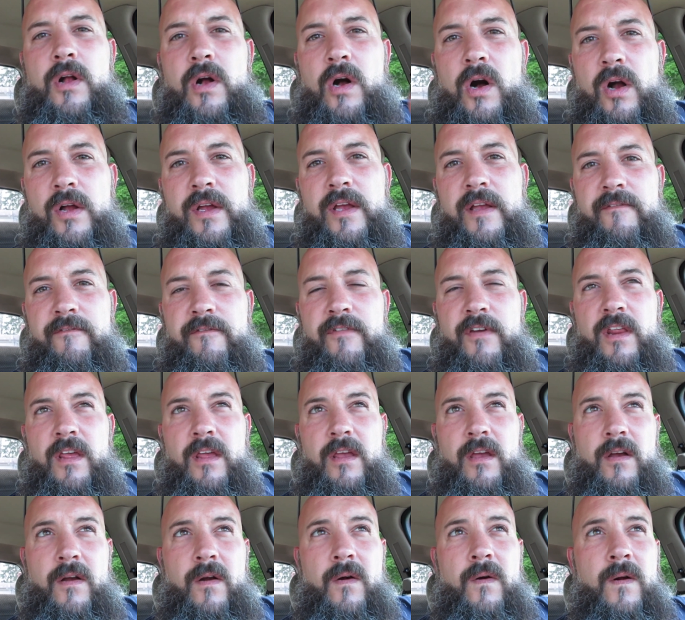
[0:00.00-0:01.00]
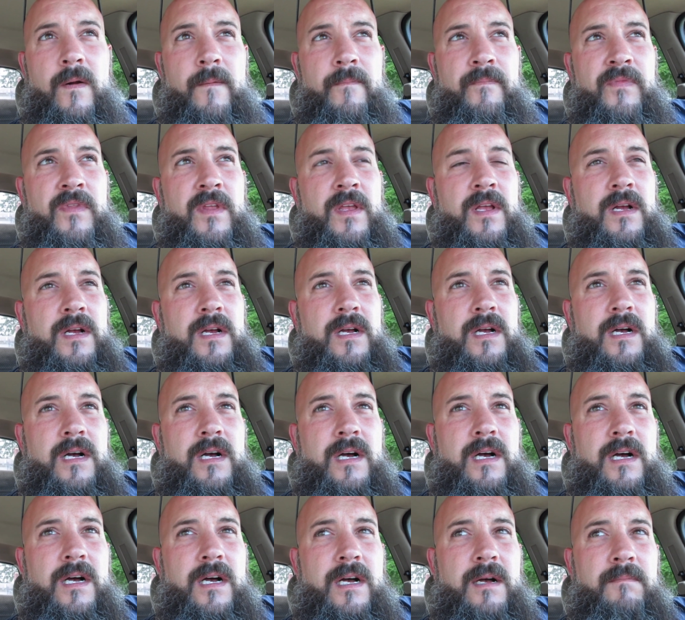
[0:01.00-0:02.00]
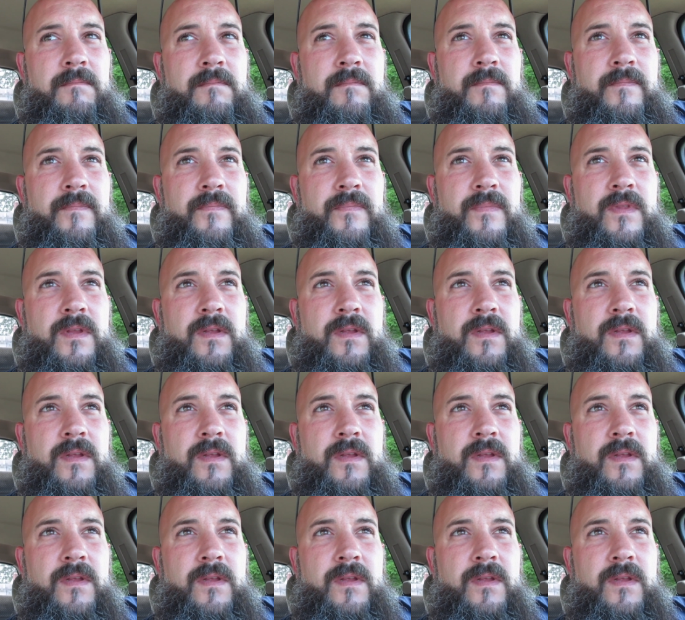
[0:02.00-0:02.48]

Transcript: caulking video. Um,